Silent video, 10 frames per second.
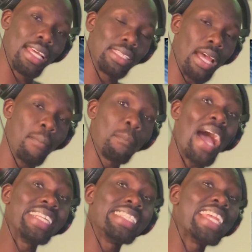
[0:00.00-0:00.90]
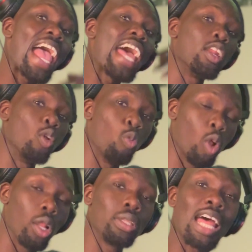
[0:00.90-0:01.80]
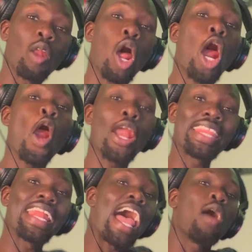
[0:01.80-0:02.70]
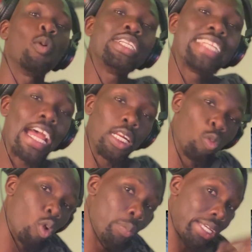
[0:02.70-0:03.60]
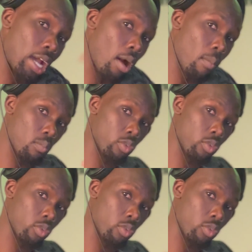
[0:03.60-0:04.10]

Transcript: that my channel will that our that our channel will become,